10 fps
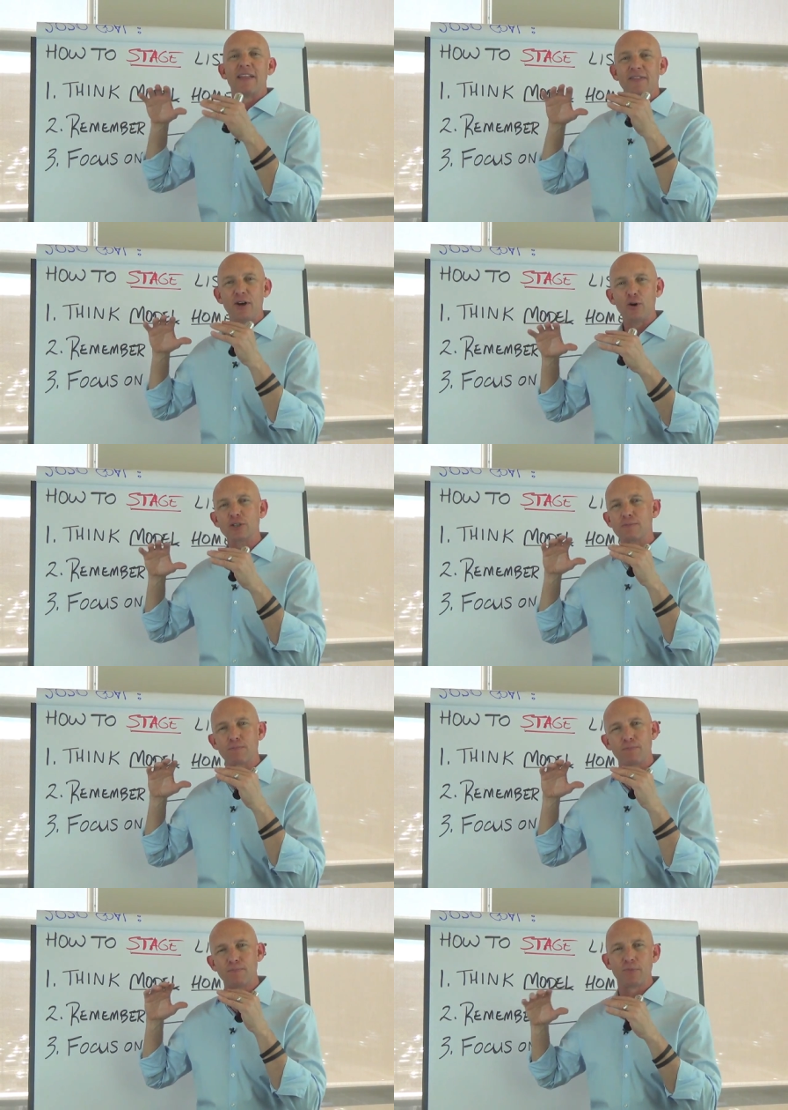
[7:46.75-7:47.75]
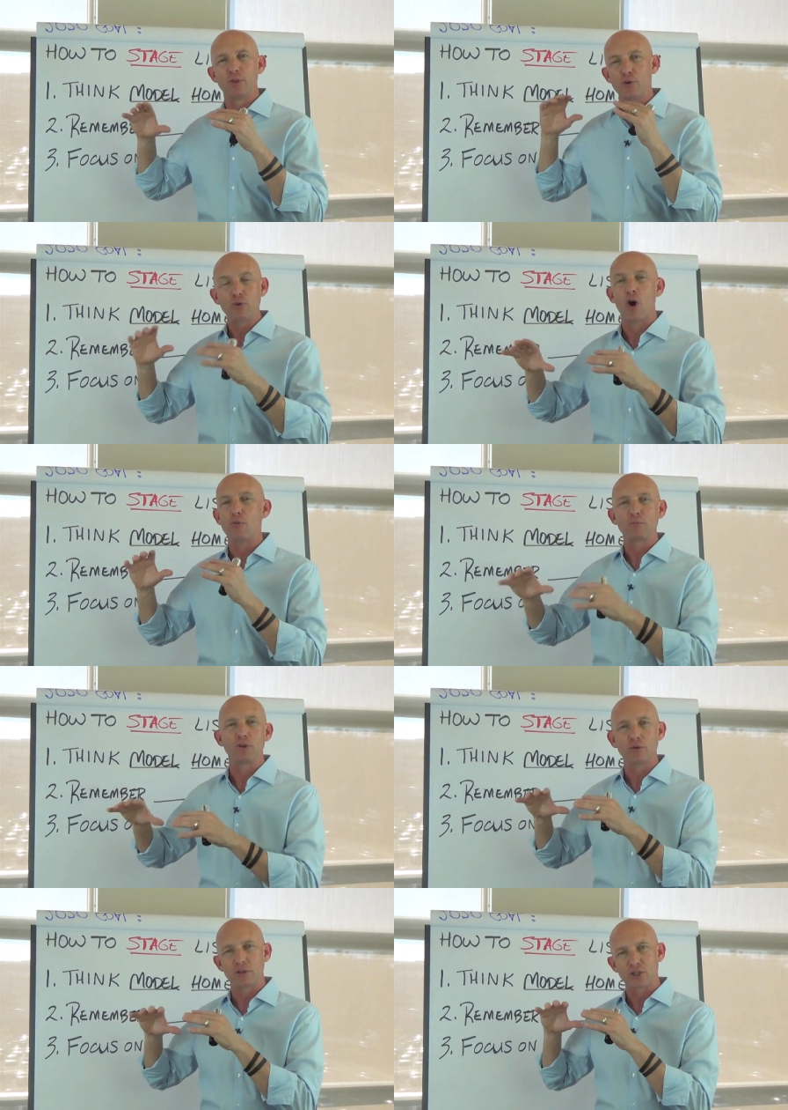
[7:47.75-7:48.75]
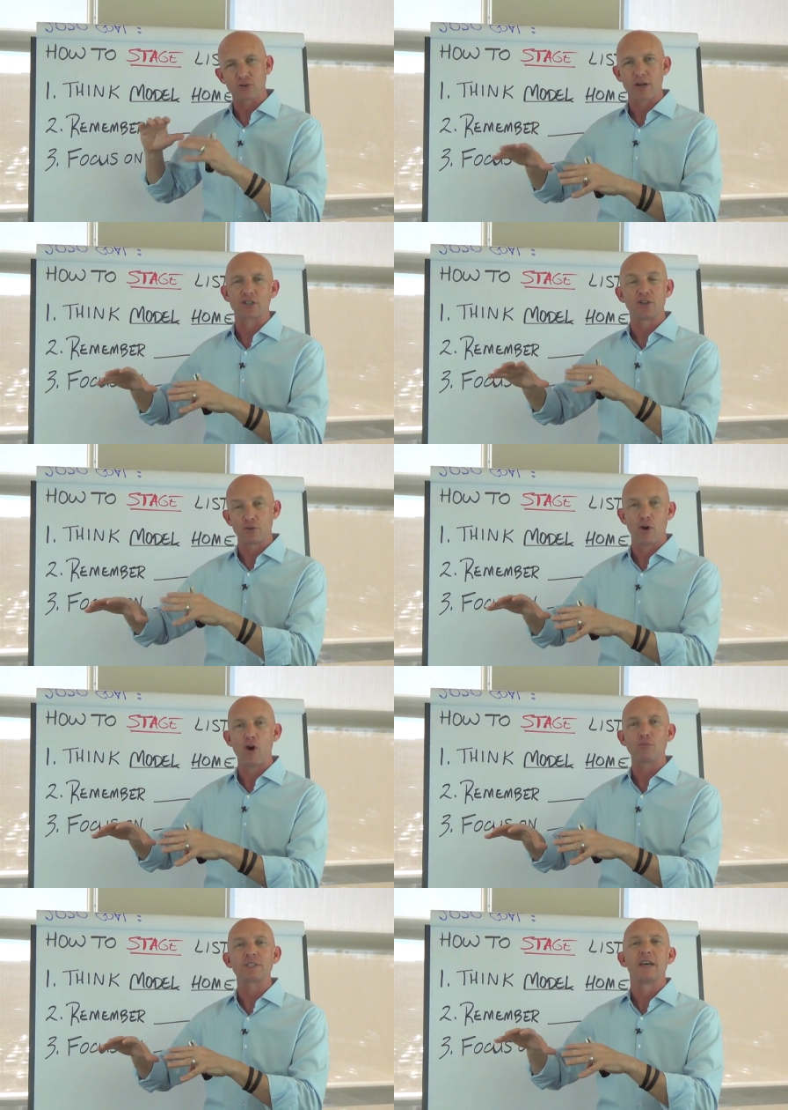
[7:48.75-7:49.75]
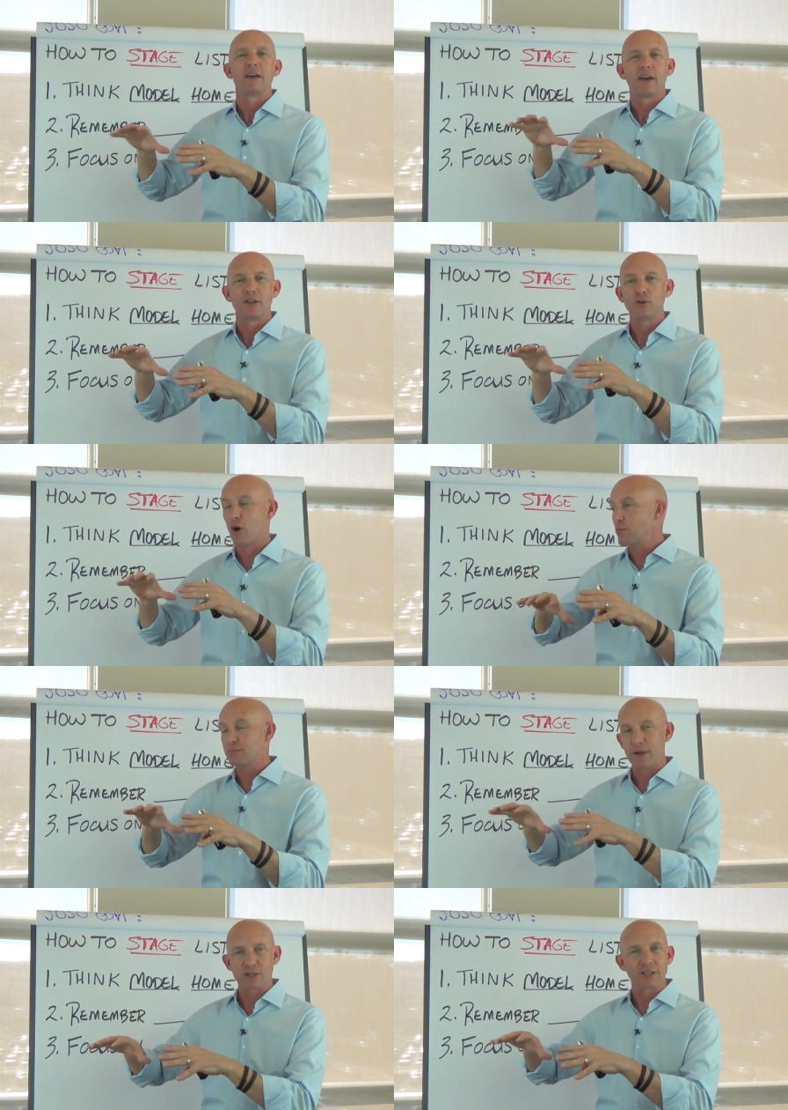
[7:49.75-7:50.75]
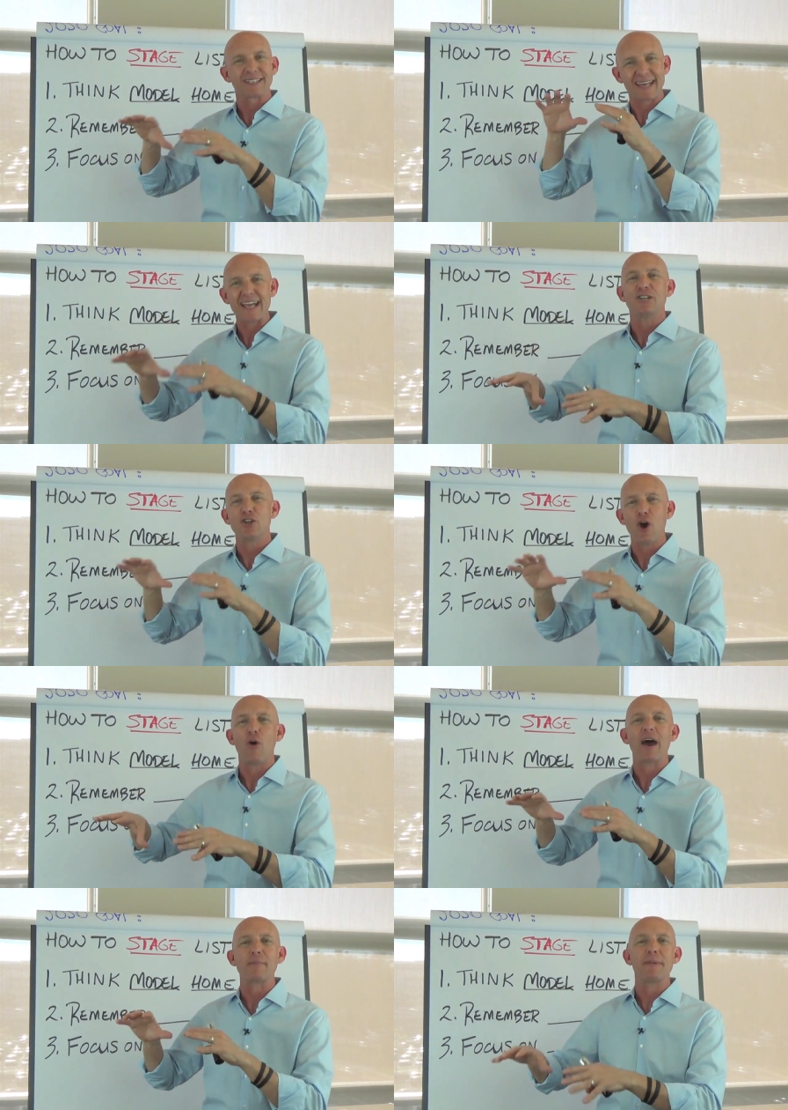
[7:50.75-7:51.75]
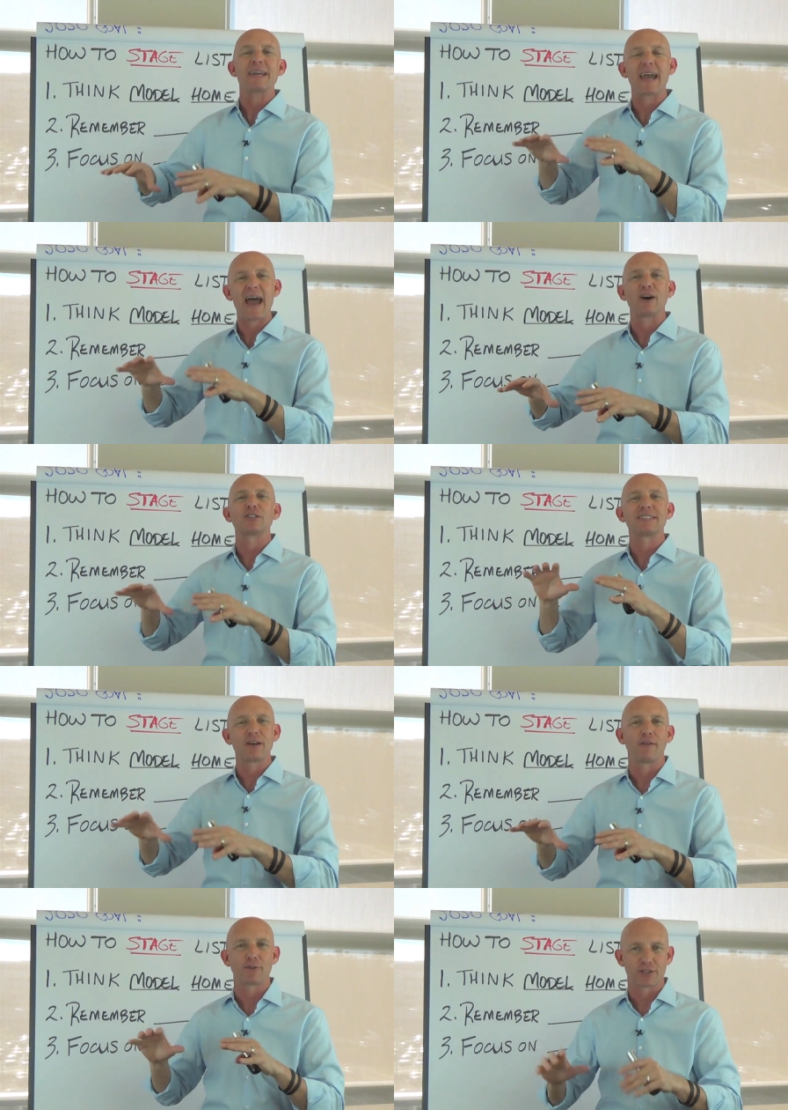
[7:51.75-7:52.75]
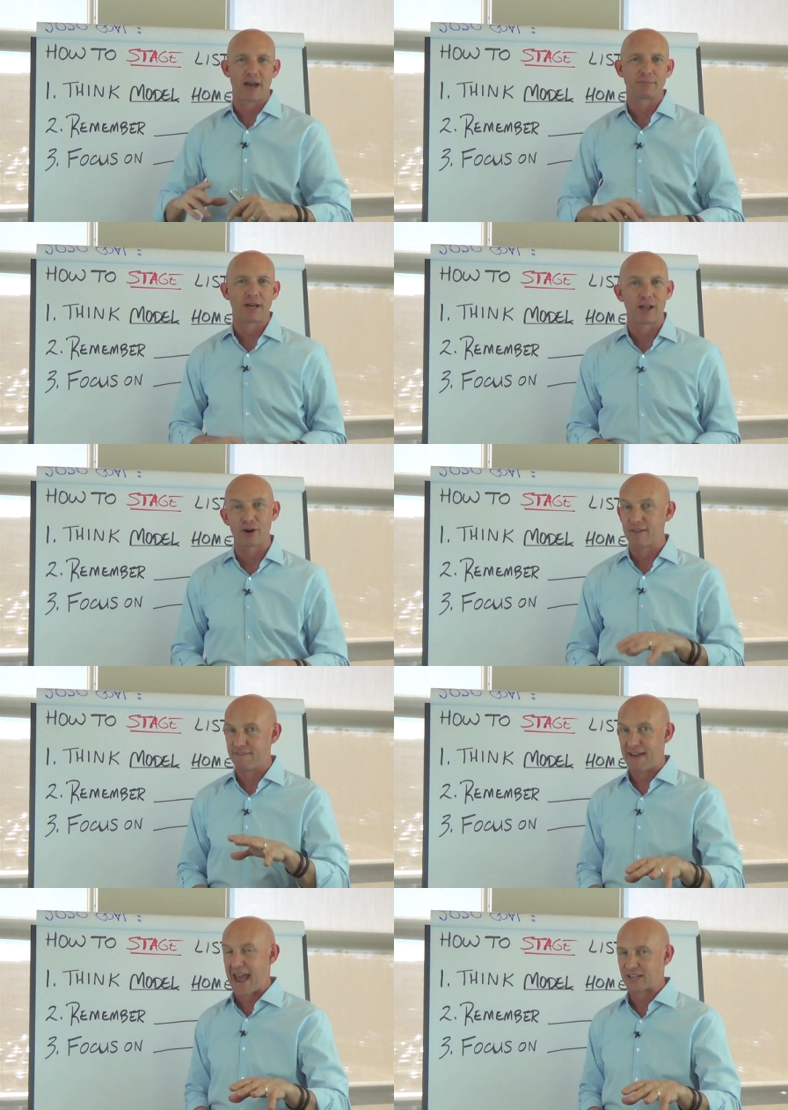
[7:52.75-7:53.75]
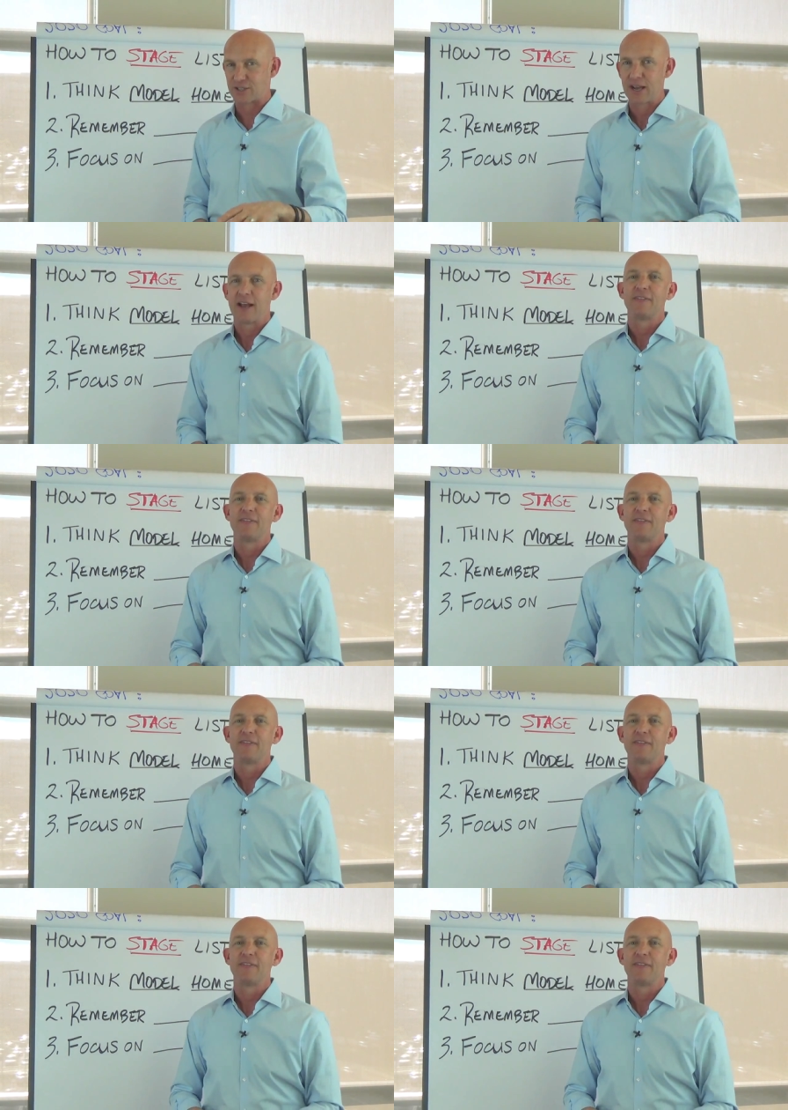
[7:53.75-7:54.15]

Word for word: Those new home specialists, they know how to make a house sell for top dollar and fast.